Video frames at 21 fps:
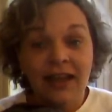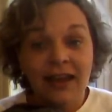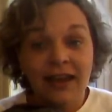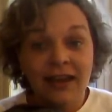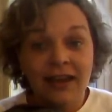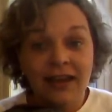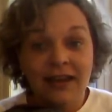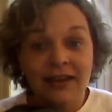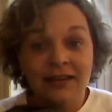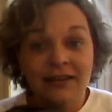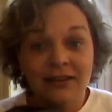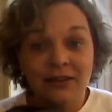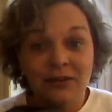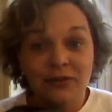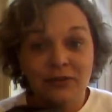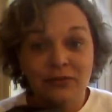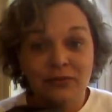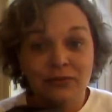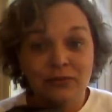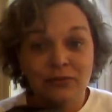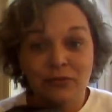
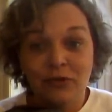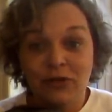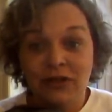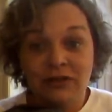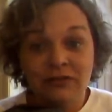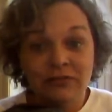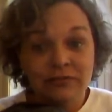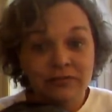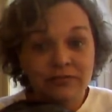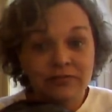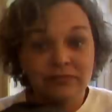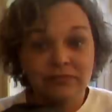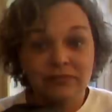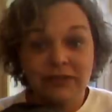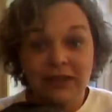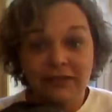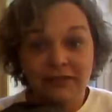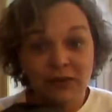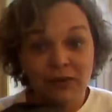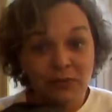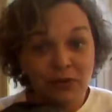And we're
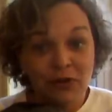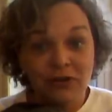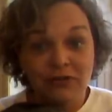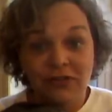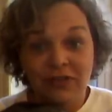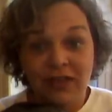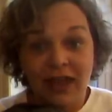living proof